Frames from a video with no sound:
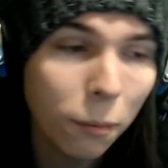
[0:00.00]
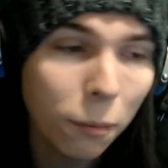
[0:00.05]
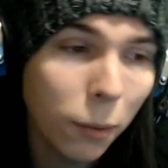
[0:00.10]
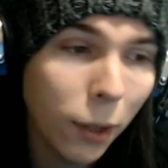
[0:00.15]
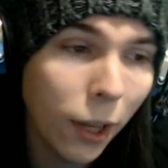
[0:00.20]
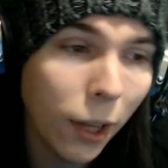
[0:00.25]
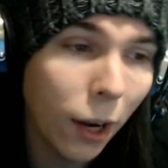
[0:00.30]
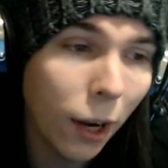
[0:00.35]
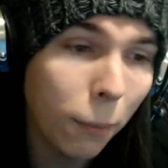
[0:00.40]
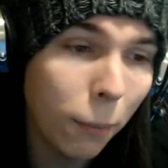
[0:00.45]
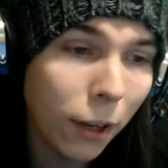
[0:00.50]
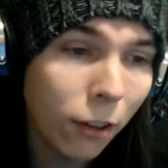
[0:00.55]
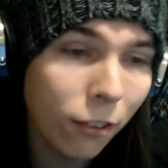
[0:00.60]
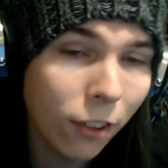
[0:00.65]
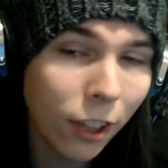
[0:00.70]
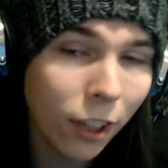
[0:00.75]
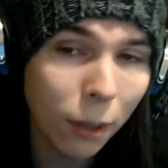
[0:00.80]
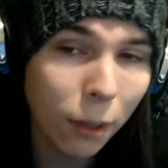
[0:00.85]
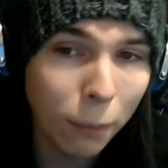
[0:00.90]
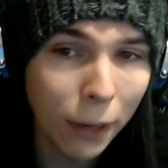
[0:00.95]
But yeah, I
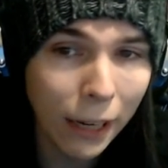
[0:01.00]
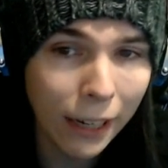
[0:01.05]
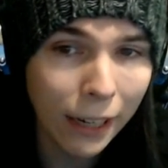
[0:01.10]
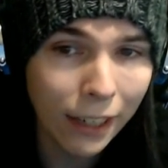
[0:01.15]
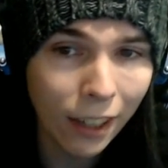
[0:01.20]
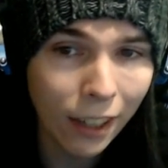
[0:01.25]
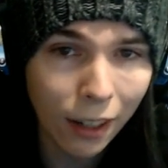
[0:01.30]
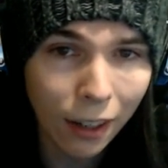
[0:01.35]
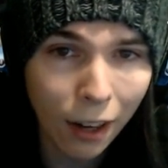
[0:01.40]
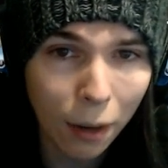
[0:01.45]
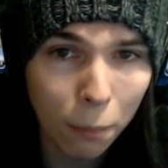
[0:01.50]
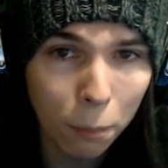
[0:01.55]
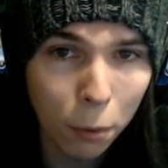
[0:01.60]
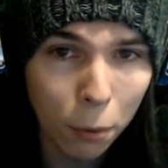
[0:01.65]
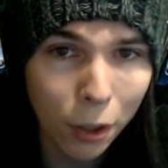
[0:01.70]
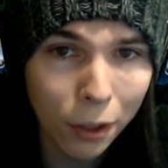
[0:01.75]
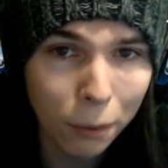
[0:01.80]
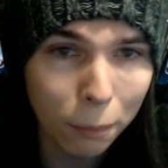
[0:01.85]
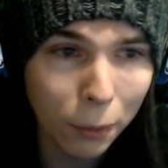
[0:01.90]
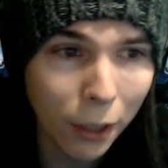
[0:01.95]
managed to get it back. I
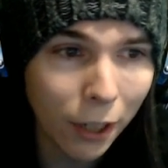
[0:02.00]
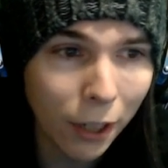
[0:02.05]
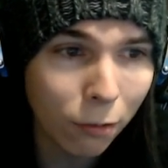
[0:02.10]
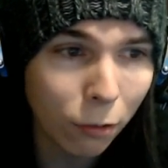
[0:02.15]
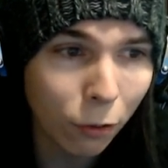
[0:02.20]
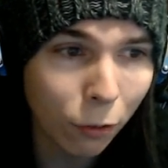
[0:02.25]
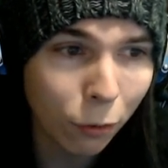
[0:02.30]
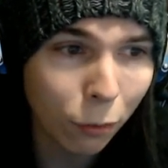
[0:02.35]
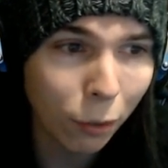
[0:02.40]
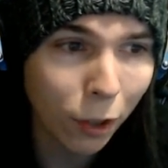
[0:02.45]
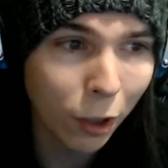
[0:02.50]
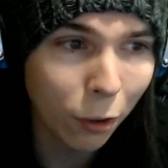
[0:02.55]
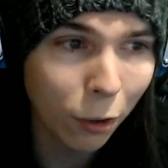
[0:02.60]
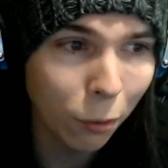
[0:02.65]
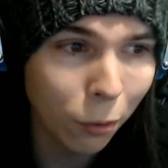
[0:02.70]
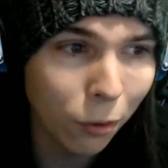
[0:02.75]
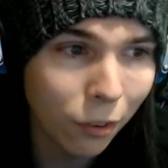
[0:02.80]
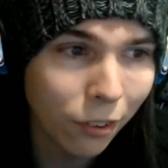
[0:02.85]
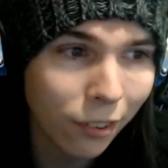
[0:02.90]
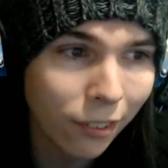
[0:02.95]
bought it back for 3
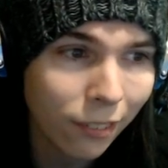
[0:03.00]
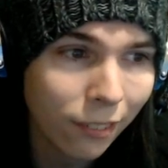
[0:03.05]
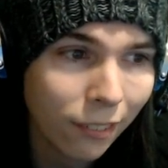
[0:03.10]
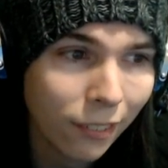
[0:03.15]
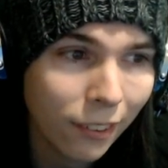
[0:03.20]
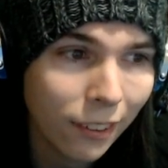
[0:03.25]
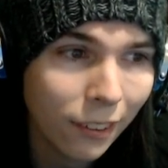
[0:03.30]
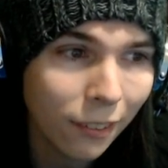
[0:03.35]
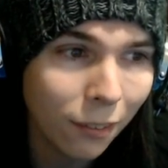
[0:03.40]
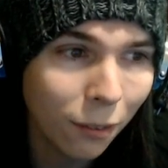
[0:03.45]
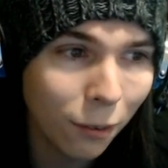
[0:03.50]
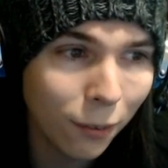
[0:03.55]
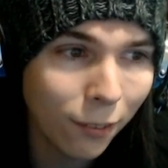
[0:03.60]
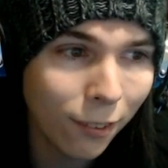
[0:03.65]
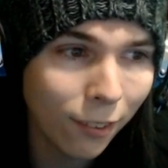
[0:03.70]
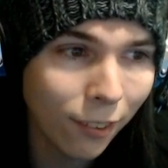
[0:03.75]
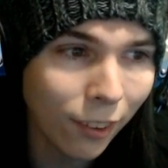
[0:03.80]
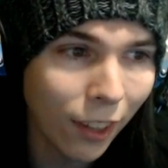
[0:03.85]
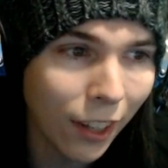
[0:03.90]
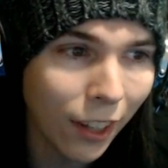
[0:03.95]
gold,
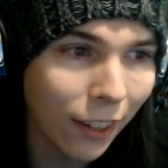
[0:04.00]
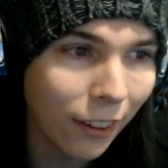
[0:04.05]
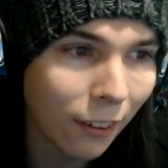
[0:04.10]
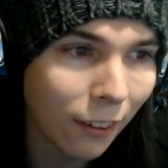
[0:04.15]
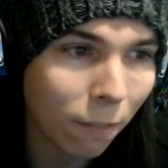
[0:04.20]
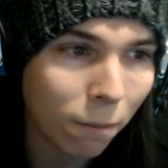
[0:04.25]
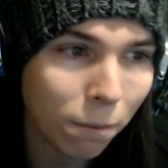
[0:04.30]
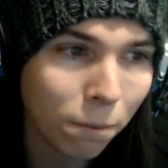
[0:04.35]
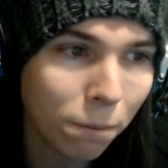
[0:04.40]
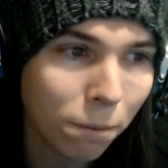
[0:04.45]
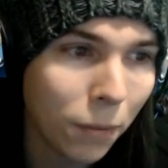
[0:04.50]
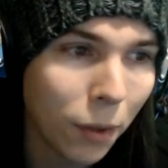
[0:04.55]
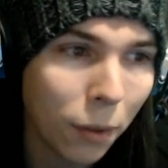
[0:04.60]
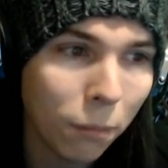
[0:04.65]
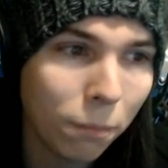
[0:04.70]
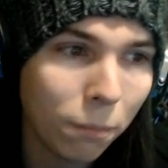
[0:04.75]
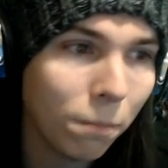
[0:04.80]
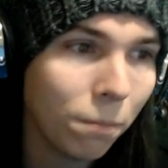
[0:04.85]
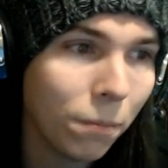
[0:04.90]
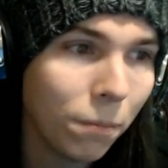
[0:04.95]
which is like
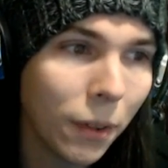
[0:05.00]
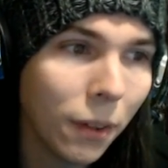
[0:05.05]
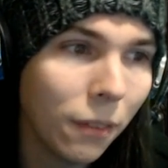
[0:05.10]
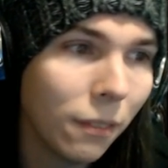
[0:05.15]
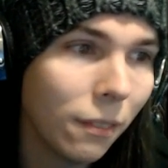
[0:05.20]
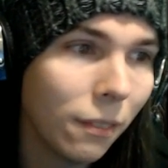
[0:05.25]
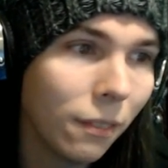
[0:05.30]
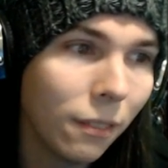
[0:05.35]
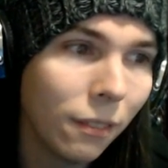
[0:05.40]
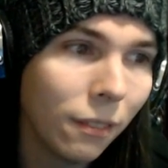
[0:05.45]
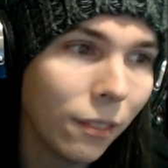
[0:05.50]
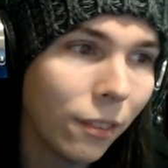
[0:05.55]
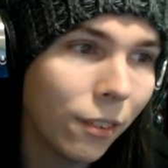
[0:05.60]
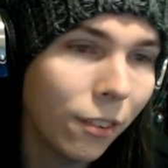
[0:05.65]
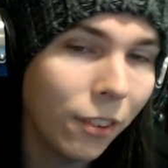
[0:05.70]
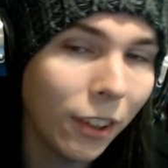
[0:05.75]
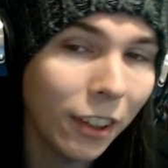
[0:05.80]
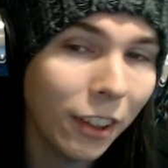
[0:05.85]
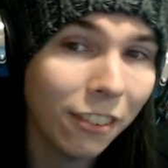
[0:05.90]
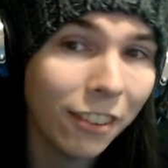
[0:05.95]

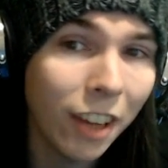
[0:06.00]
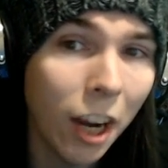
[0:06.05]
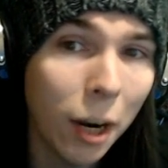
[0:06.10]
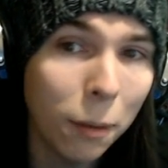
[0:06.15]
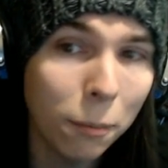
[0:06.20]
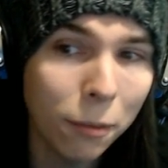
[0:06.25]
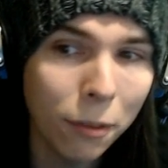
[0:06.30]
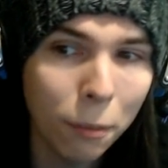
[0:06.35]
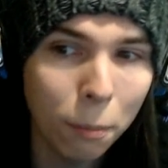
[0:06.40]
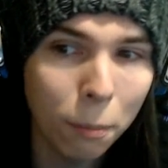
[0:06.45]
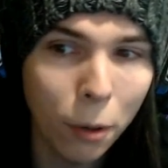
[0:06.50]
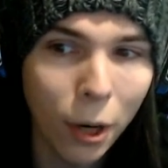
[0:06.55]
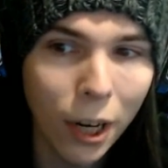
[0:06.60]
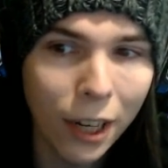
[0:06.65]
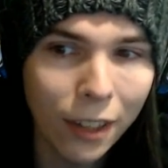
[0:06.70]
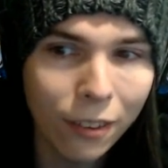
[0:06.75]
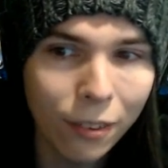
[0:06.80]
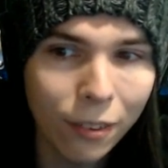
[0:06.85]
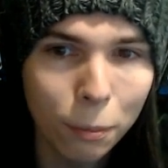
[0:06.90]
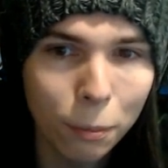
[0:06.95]
6 times the
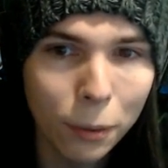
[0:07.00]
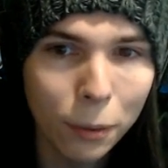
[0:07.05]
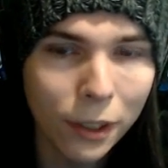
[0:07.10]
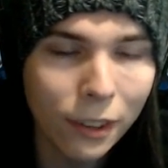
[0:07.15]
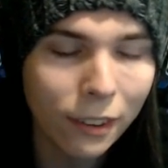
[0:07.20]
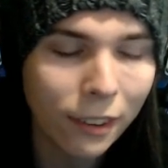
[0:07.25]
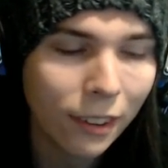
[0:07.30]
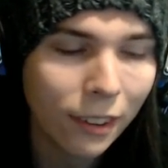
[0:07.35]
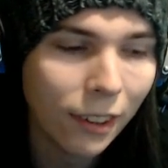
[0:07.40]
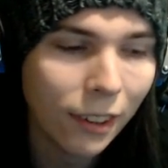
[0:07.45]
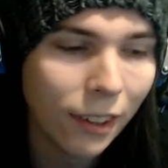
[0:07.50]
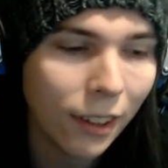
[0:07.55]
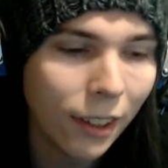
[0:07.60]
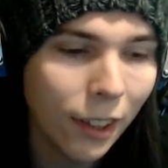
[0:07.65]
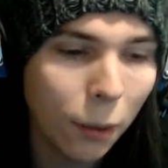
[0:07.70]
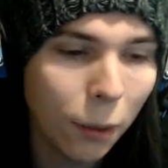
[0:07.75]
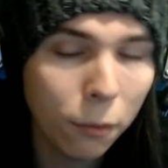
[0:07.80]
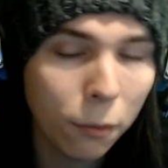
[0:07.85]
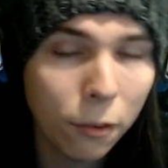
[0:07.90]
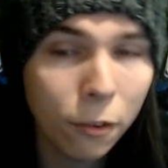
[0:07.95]
price, but
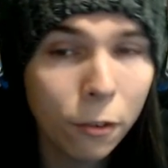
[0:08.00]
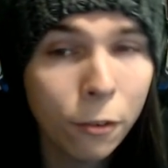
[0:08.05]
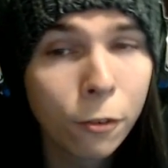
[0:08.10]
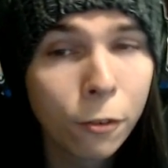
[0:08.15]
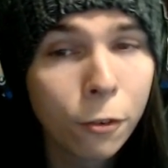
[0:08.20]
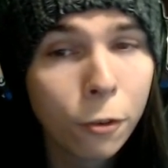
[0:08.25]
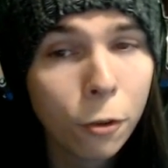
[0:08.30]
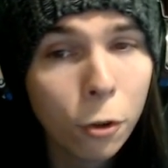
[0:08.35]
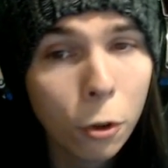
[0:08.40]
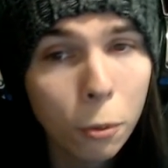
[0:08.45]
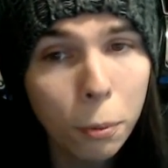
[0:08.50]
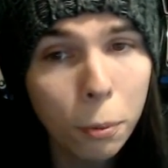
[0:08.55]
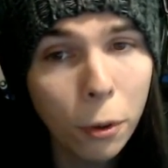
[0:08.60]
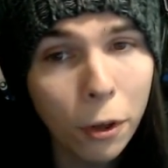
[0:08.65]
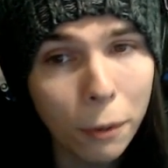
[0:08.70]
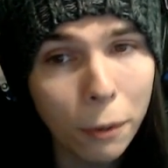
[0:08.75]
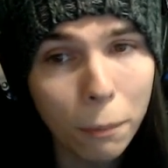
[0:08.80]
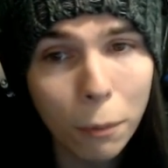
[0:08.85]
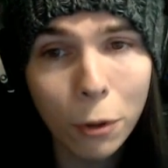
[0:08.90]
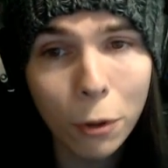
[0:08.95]
it was a
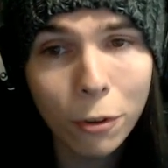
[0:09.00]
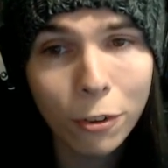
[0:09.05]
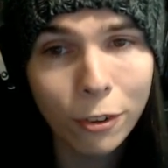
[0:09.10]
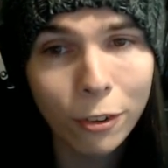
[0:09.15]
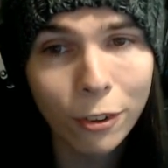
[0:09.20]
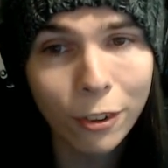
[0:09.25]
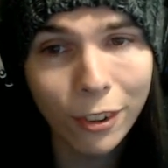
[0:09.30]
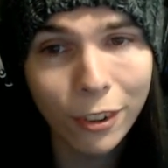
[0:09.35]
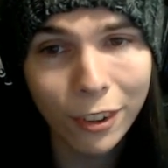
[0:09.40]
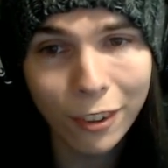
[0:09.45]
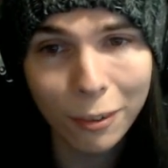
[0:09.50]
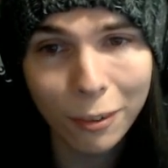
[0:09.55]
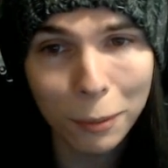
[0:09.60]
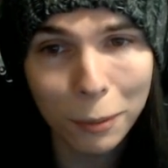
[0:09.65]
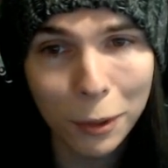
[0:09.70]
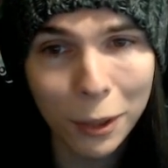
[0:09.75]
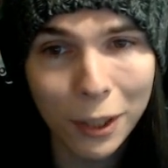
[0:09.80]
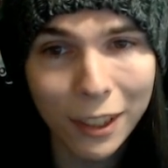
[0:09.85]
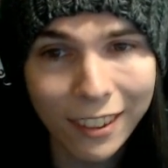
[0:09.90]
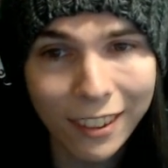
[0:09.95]
super emotional
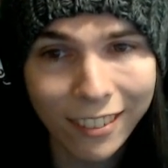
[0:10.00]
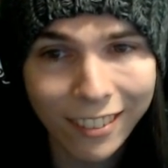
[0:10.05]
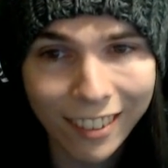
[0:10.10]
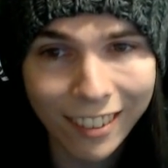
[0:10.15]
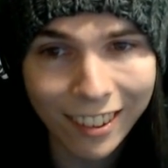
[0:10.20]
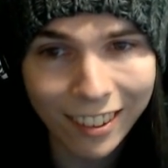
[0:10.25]
experience.